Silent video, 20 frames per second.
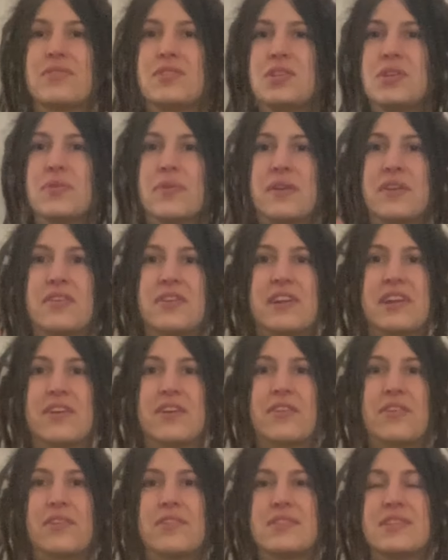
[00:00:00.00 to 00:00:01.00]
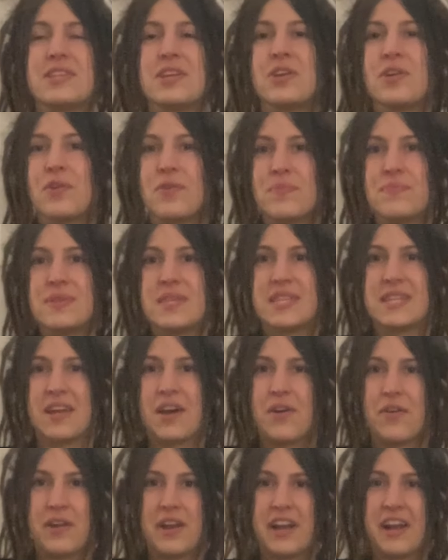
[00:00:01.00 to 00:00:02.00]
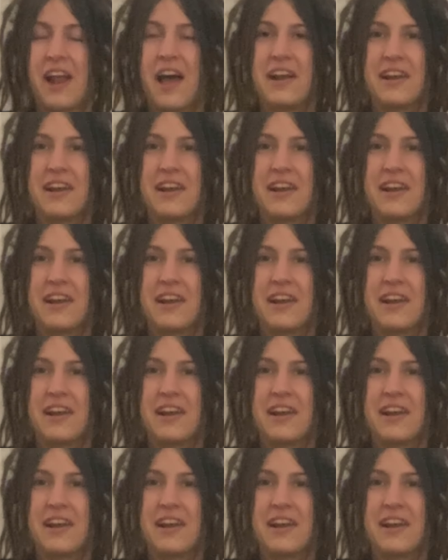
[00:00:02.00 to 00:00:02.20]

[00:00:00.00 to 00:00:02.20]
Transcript: 200-year-old tombstone in an